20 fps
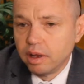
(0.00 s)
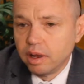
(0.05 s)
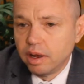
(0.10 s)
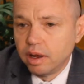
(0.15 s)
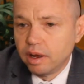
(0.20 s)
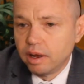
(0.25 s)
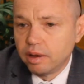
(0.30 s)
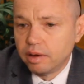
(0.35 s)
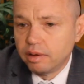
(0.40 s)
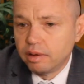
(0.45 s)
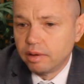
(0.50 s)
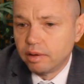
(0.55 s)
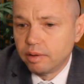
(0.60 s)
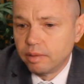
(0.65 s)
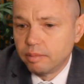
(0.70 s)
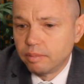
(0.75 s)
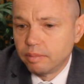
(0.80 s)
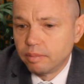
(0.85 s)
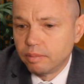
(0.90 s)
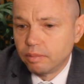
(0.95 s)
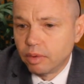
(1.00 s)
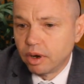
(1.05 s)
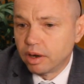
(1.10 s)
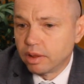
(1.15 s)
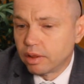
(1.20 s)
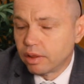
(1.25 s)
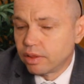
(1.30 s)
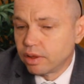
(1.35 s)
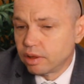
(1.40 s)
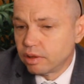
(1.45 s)
And one
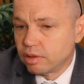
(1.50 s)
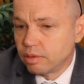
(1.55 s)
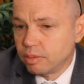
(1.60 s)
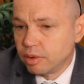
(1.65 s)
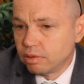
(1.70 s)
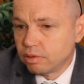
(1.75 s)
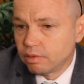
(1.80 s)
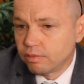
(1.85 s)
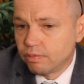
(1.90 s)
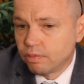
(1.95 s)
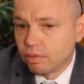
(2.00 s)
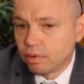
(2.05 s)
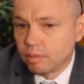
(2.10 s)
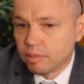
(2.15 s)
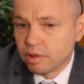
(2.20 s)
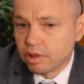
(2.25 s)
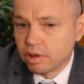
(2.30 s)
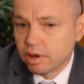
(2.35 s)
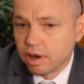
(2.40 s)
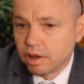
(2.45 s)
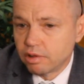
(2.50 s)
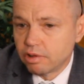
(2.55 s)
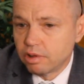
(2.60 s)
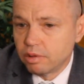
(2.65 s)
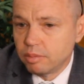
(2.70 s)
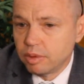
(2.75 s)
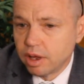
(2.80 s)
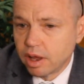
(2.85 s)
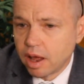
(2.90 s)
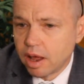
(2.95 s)
of the things about the form is it has
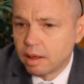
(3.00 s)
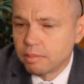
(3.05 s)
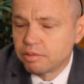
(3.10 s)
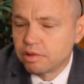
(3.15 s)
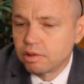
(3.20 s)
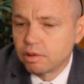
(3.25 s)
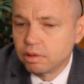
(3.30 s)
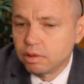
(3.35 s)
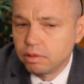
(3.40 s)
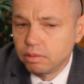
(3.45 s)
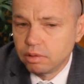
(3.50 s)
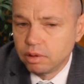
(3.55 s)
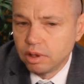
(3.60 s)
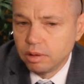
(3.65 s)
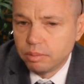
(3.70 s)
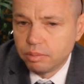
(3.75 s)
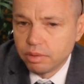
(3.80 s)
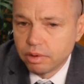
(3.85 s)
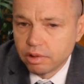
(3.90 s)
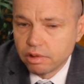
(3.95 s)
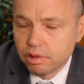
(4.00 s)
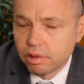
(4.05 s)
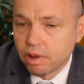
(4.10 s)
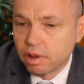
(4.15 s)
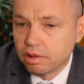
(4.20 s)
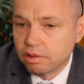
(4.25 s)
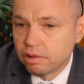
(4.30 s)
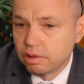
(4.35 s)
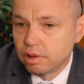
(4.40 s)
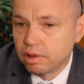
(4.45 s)
to be absolutely
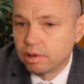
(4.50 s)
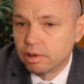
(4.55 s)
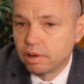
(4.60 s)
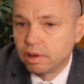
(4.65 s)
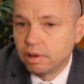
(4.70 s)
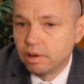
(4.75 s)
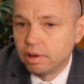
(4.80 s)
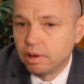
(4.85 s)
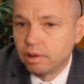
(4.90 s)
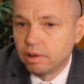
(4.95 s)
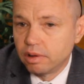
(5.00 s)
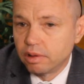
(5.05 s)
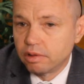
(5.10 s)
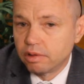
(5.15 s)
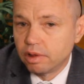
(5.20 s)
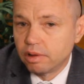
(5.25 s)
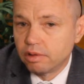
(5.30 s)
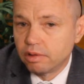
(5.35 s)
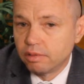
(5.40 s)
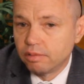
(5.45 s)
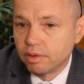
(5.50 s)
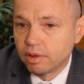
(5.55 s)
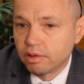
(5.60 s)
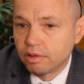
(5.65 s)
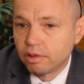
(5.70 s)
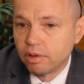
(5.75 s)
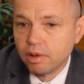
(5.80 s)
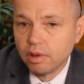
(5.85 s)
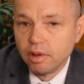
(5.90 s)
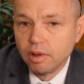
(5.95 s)
precise in the sense of
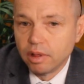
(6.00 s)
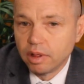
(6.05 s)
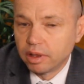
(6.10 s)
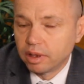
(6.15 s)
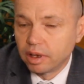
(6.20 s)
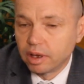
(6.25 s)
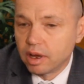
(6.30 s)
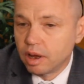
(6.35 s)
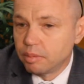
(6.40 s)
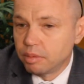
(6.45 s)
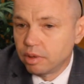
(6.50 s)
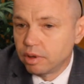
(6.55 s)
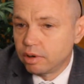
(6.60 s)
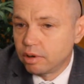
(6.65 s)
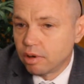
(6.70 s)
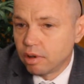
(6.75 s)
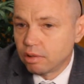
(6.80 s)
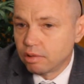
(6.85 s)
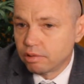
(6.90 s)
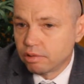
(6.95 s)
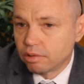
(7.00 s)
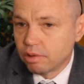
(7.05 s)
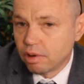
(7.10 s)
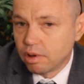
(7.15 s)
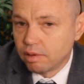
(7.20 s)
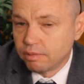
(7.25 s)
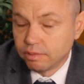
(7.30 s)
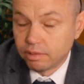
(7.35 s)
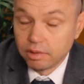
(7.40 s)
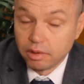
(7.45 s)
it's like a couple of dollars
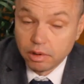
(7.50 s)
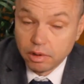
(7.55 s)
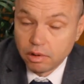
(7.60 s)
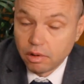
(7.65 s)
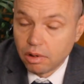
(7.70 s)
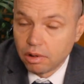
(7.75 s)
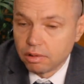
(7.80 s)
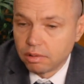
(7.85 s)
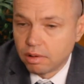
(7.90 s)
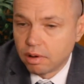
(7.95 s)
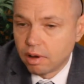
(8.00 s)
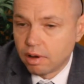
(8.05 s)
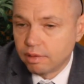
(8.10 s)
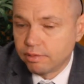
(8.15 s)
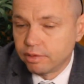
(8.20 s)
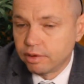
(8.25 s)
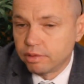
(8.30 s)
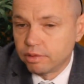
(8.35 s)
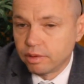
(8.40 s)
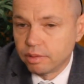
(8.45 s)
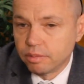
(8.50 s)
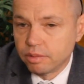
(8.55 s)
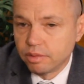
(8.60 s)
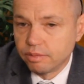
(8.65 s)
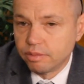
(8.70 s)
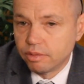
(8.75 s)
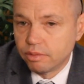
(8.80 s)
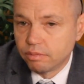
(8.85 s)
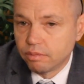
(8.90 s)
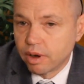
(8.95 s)
off or $1 off in terms
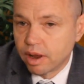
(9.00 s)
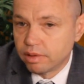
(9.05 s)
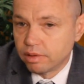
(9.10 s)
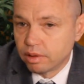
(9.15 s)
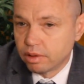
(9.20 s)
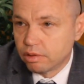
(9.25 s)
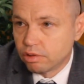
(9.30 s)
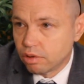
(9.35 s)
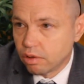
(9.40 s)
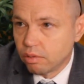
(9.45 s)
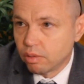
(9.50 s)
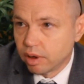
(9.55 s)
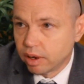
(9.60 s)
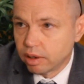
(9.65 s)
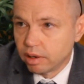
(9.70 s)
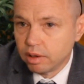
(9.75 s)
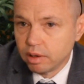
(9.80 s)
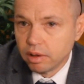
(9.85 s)
of the rent that's owing.